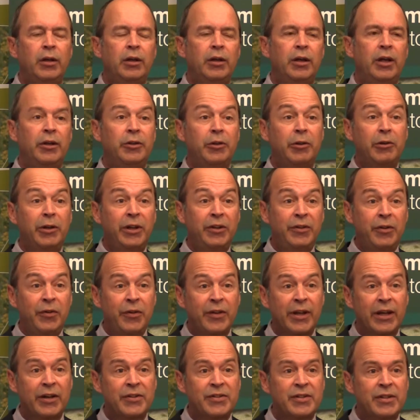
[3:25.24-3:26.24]
In early
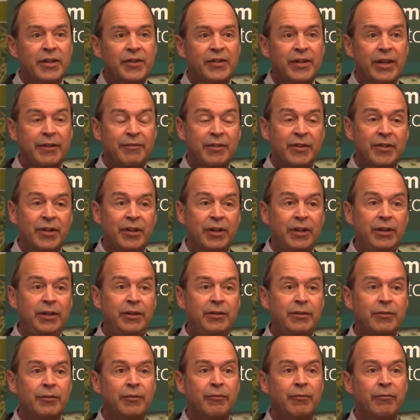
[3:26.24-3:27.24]

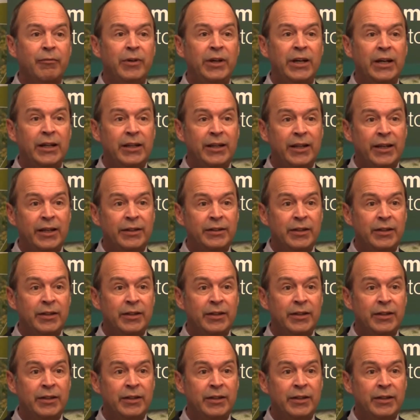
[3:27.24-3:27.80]
2017, we had a